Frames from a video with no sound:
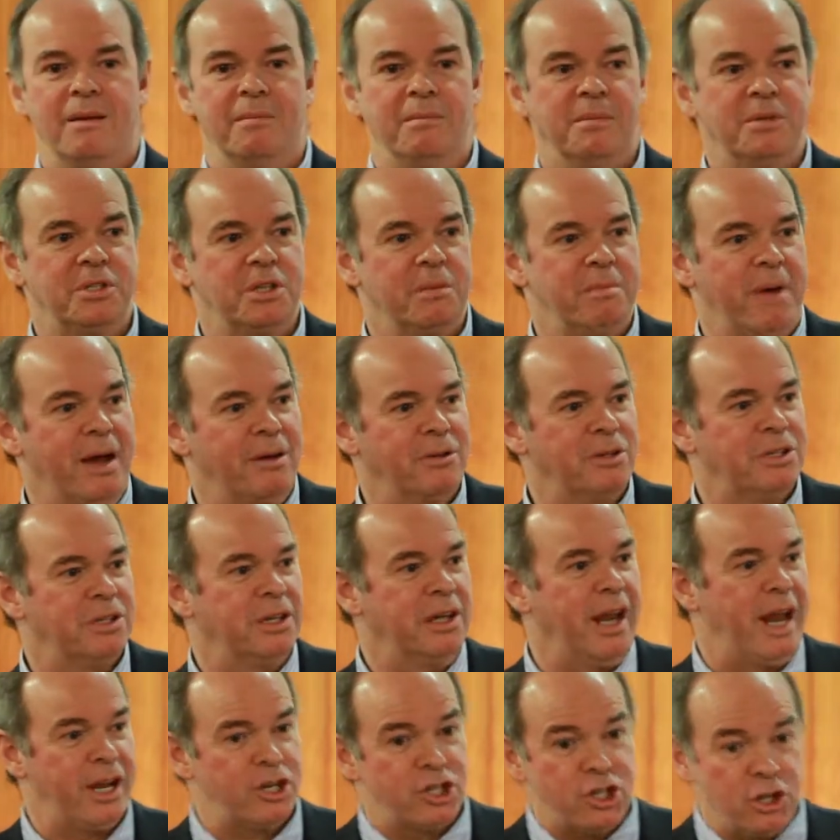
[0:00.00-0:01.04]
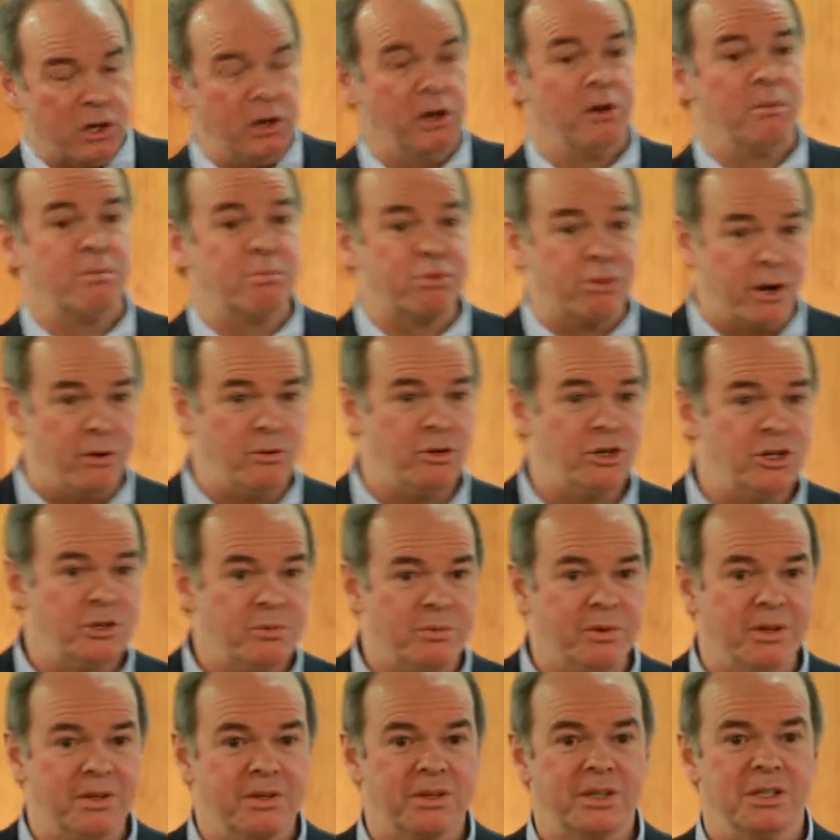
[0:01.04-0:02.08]
It's about a national approach
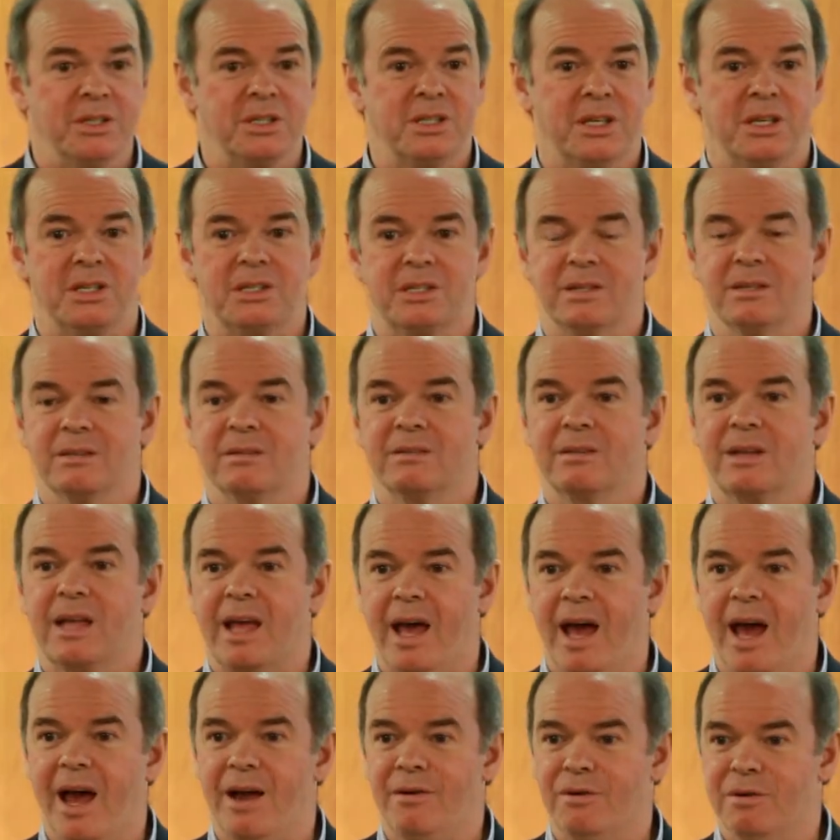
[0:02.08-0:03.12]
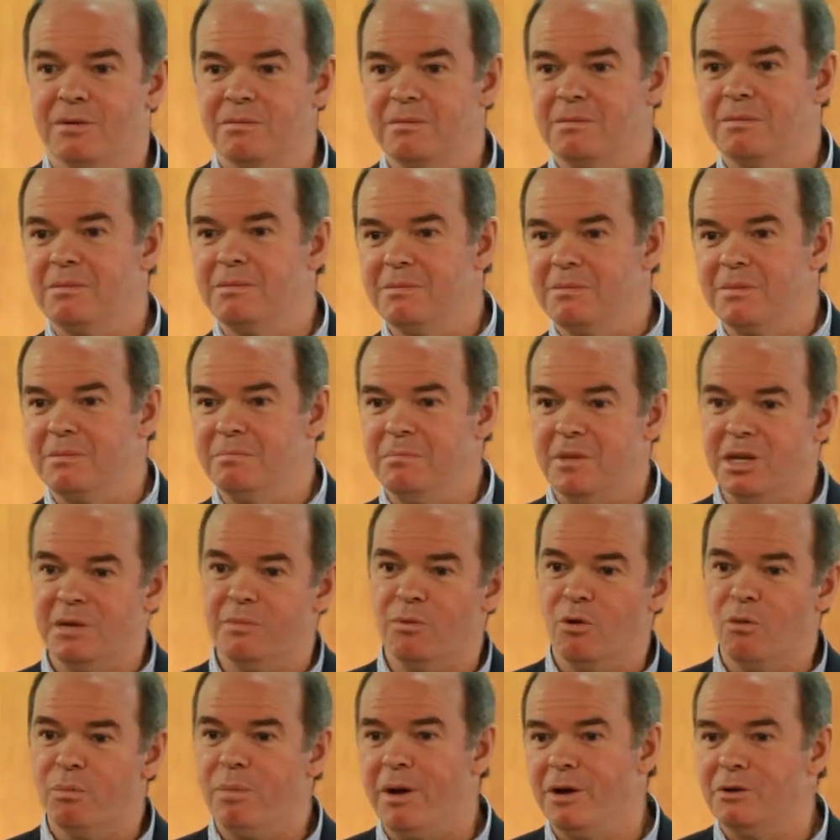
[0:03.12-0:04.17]
with consistent care and
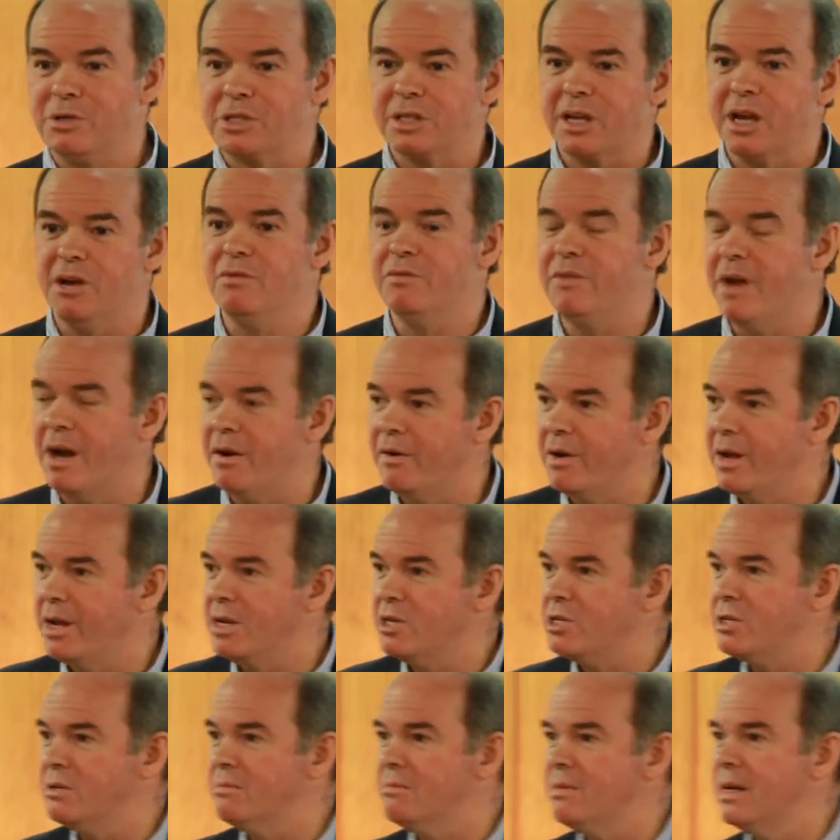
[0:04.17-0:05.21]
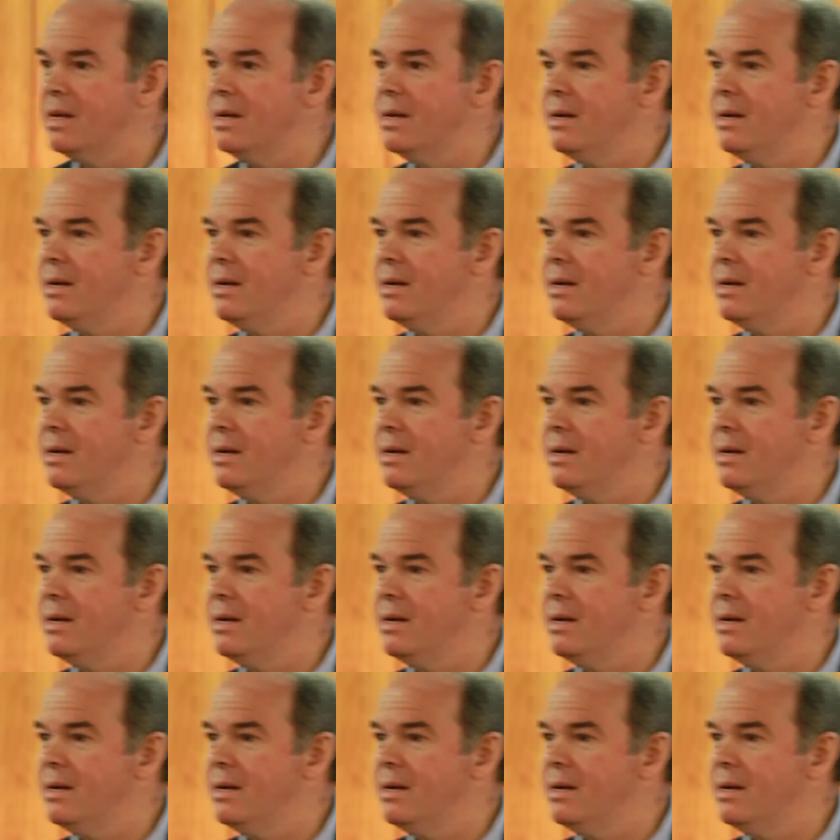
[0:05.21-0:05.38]
minimal postcode variation.